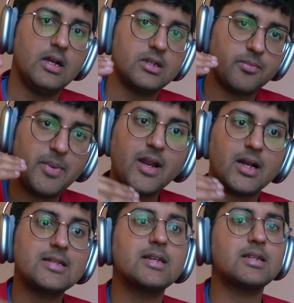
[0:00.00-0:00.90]
so be
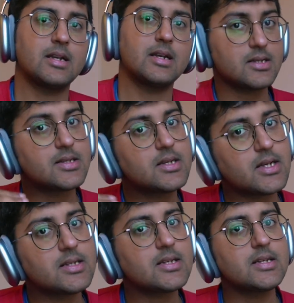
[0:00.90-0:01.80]
consistent
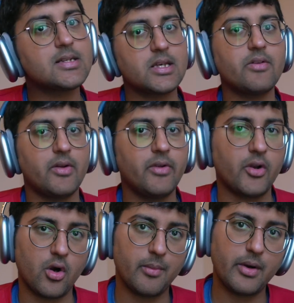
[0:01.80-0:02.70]
consistency is key when we
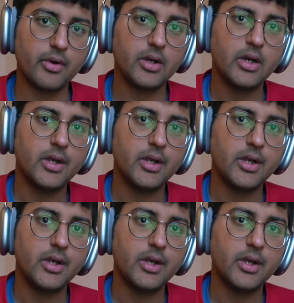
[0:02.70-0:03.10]
talk about